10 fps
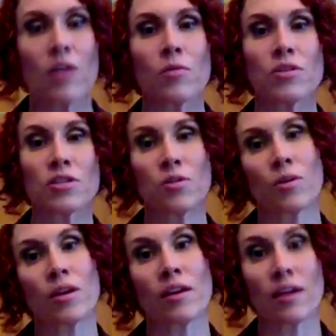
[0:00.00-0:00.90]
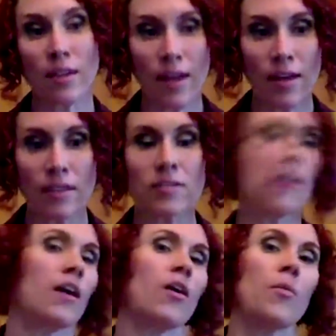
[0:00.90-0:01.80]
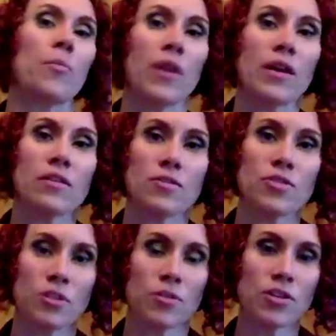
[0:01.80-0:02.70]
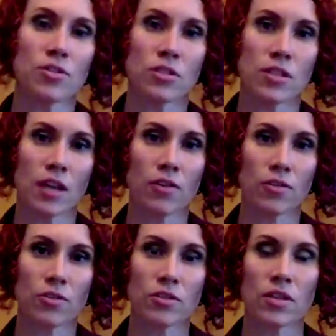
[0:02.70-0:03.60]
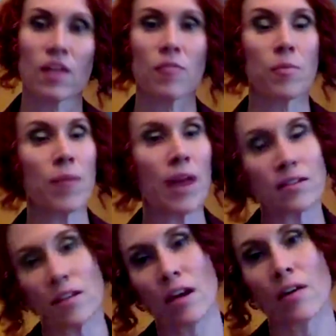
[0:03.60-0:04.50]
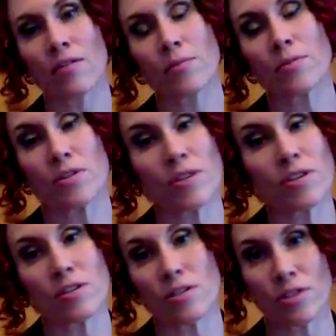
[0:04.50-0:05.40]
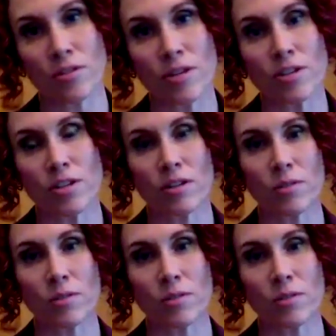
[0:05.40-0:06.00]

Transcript: which is going again to help break those generational cycles that have been passed down from generation to generation,